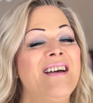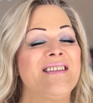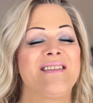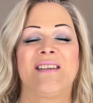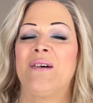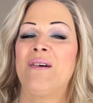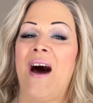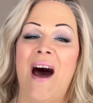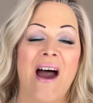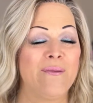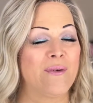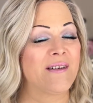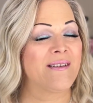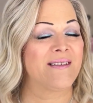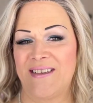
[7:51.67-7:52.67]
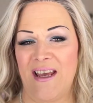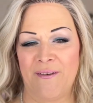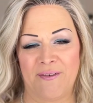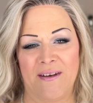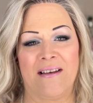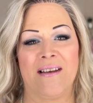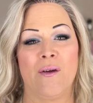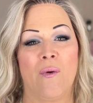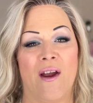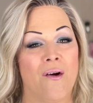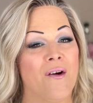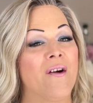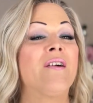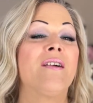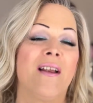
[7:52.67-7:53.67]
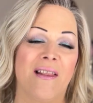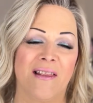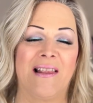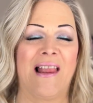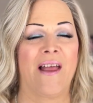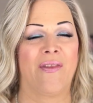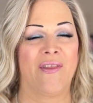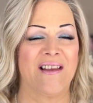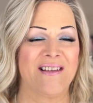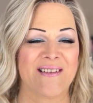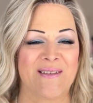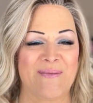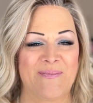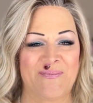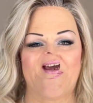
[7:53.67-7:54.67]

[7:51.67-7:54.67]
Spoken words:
So I would definitely wear her like this.